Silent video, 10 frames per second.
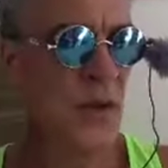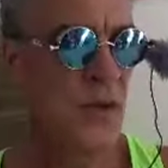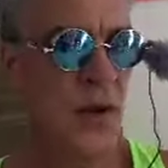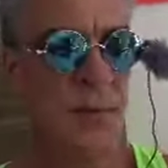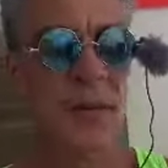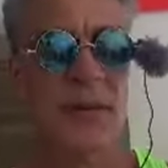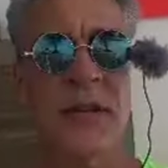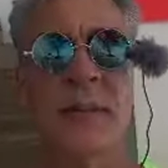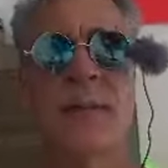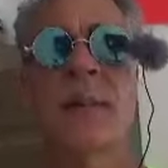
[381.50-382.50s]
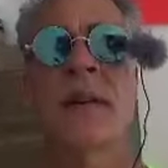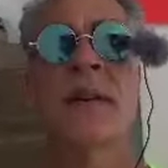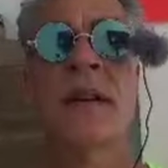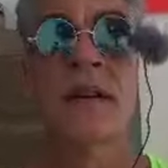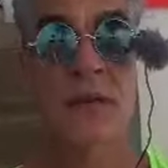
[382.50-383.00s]
Tropical Tim
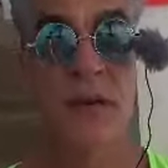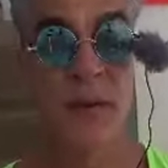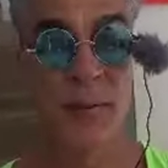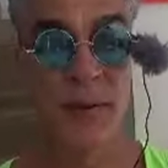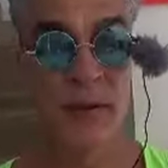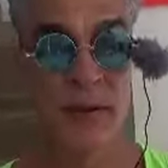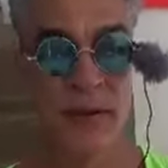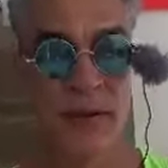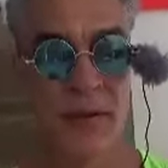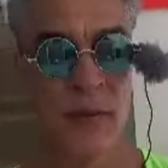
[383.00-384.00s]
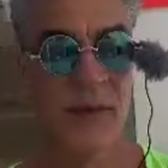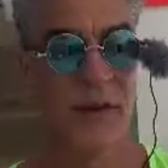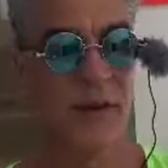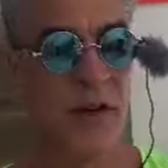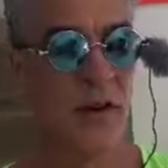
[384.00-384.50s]
is owed a beer when the
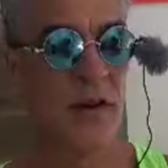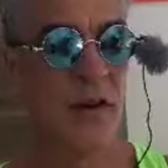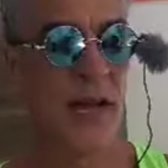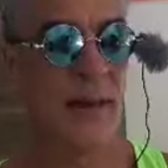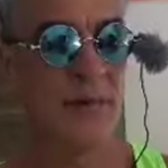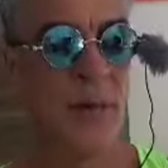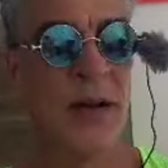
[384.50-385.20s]
chair collapsed.